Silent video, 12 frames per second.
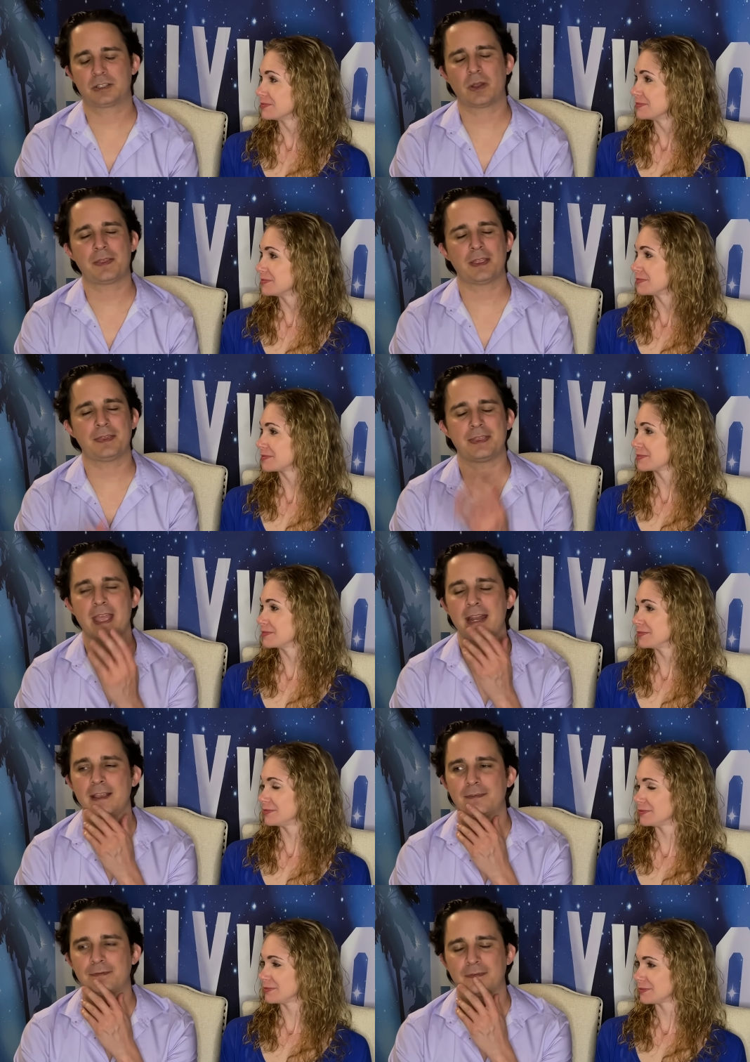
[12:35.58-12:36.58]
Speaker 1: so th- then,
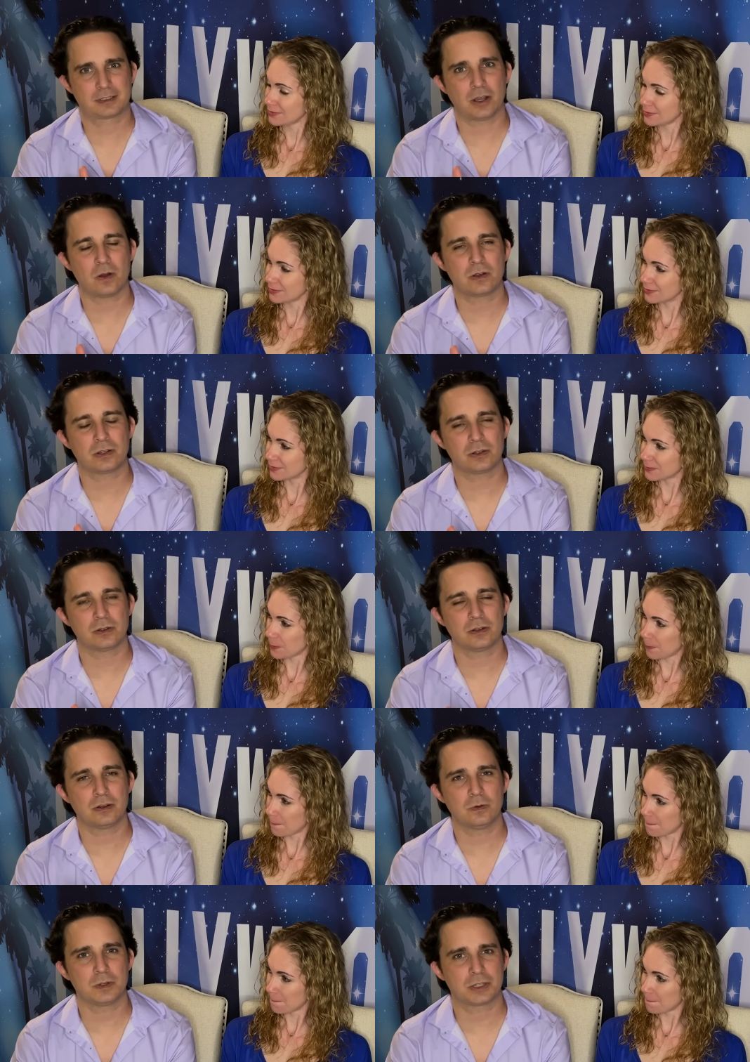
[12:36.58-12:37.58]
if
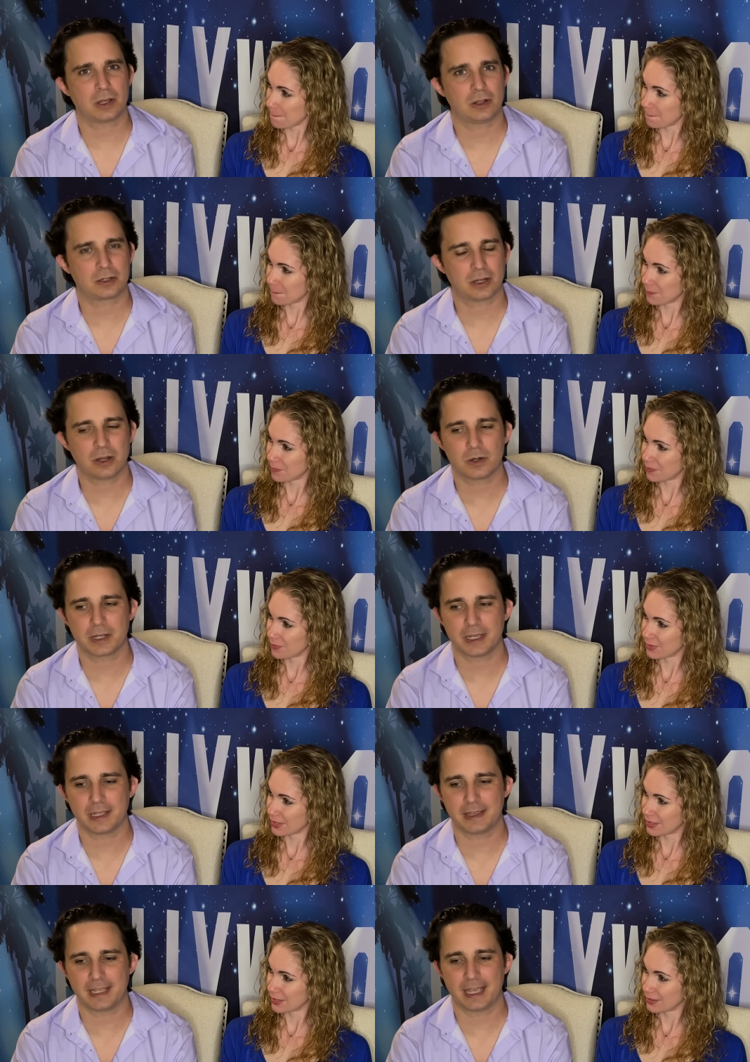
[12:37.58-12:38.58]
Goku was Hulk
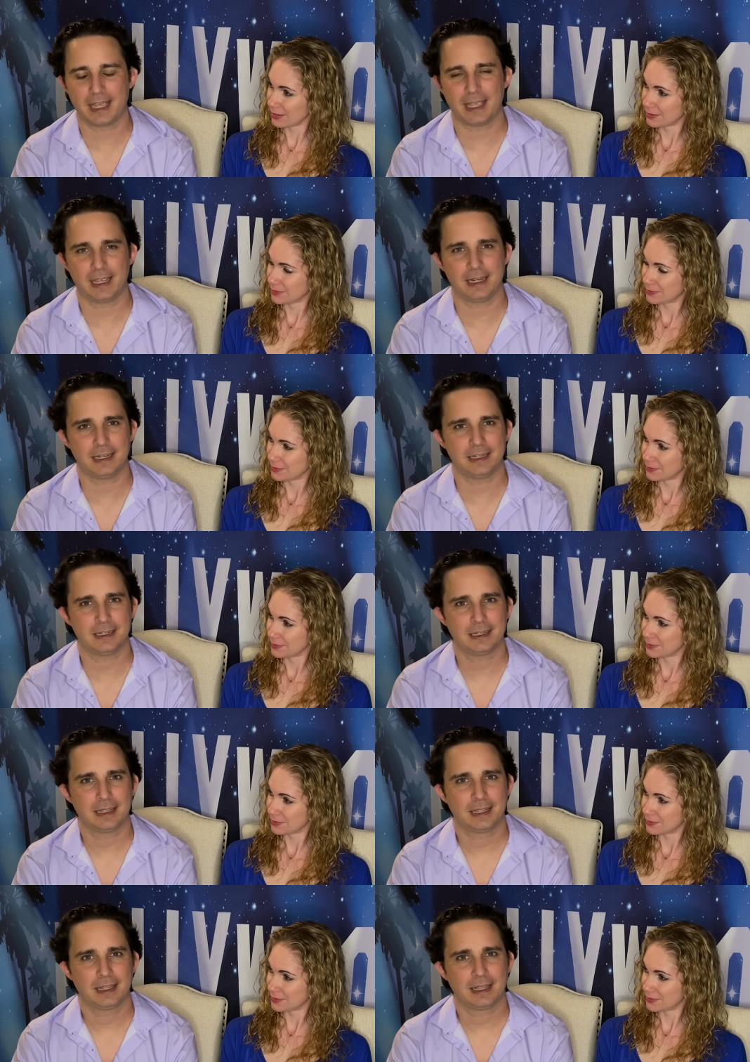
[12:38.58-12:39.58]
Hogan, then
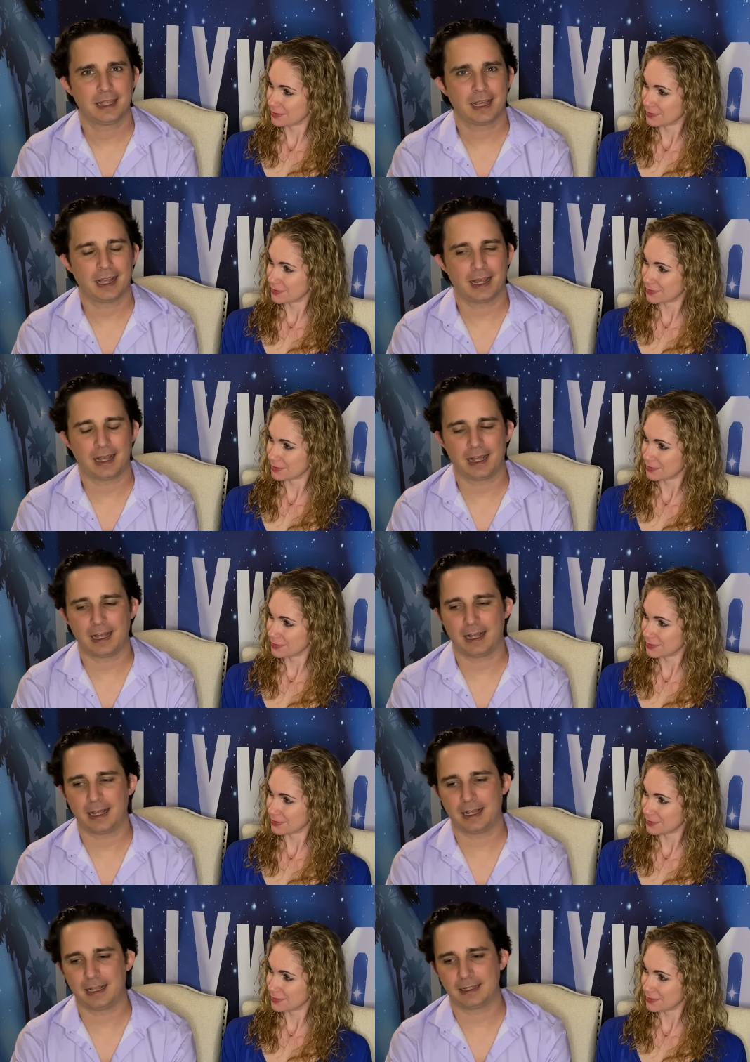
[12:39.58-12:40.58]

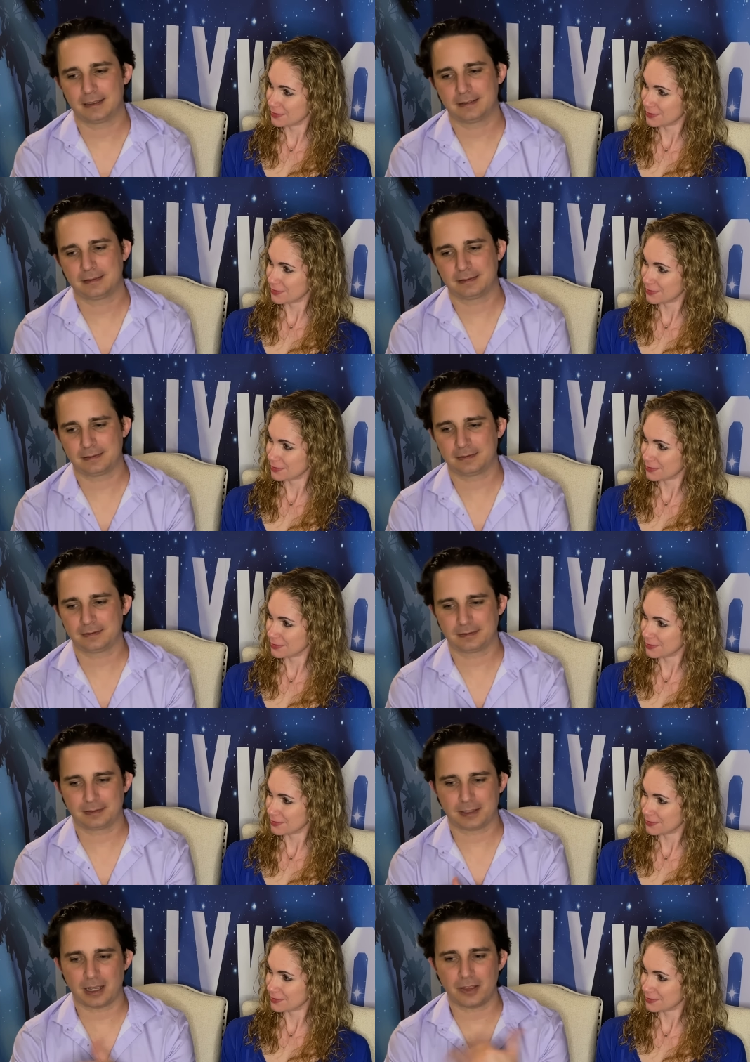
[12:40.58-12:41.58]
uh,
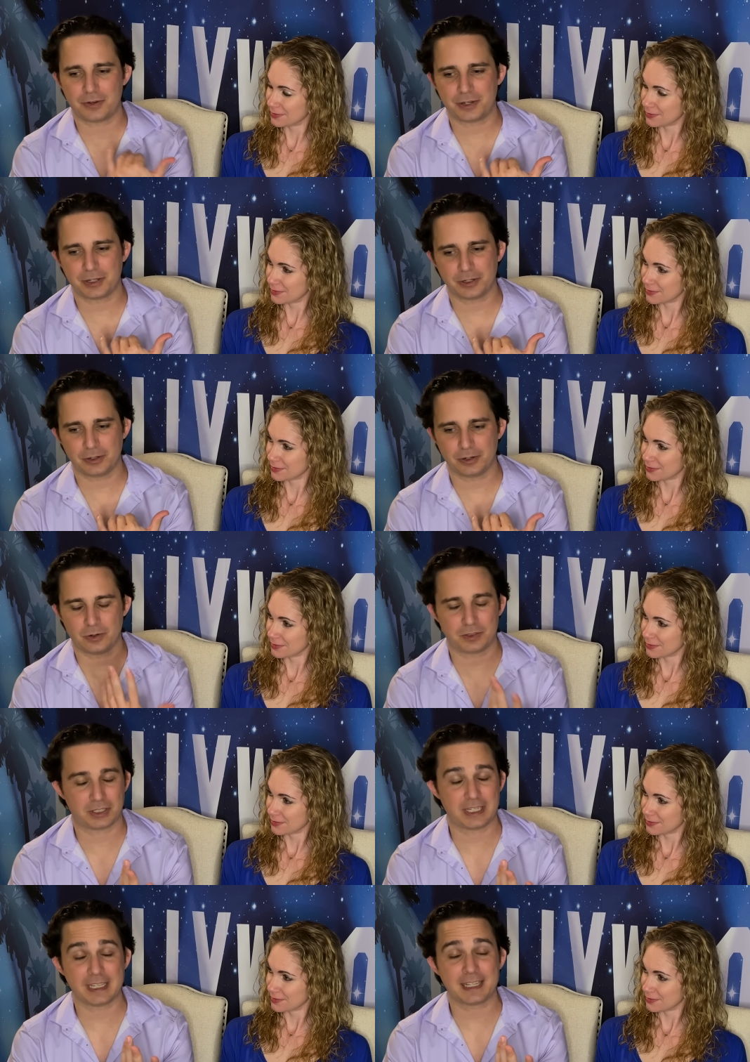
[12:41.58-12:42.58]
the other dude who
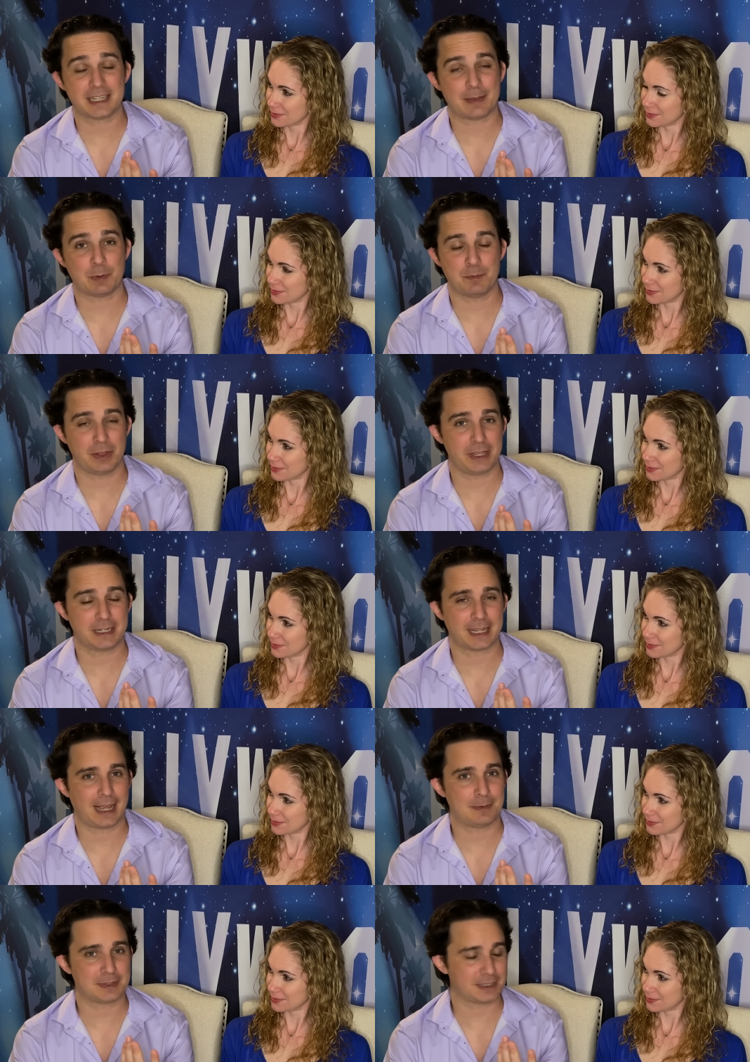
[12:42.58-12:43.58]
he said his name a million
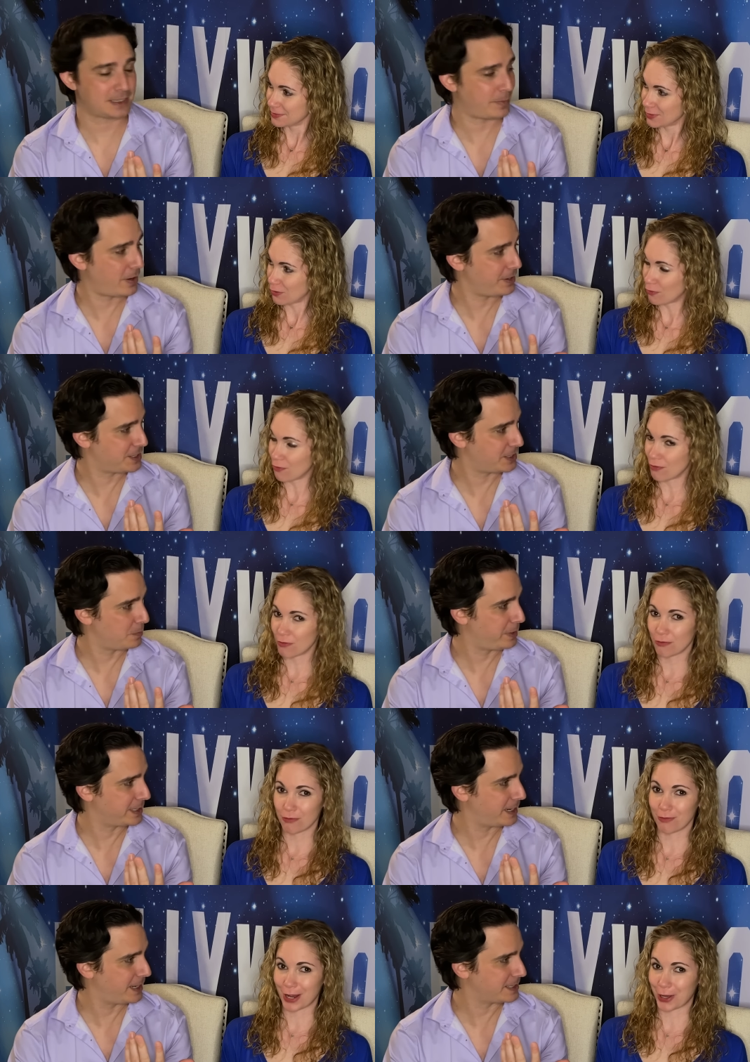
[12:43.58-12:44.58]
times and somehow I still
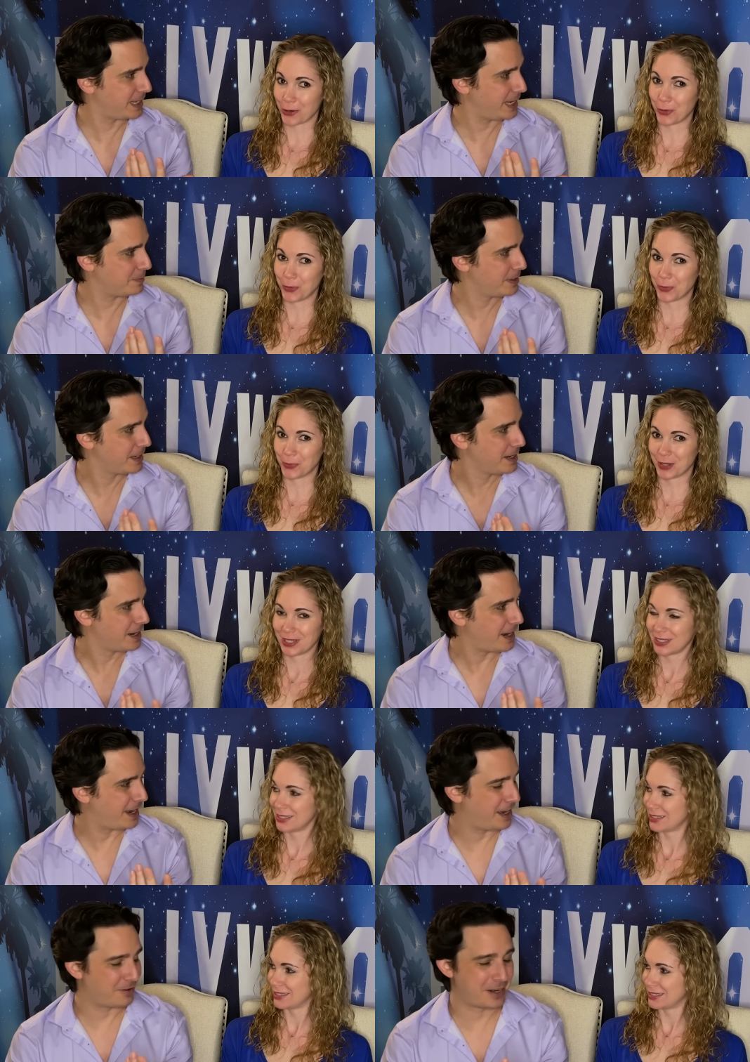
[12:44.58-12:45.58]
blinked out his name,
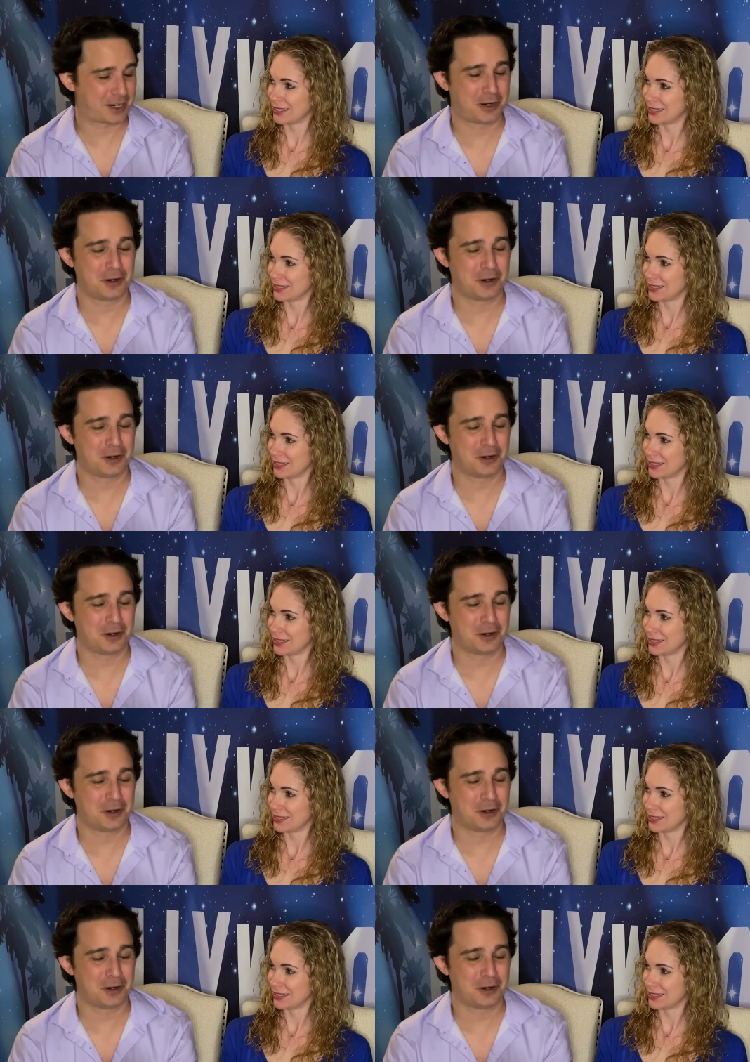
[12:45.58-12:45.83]
uh,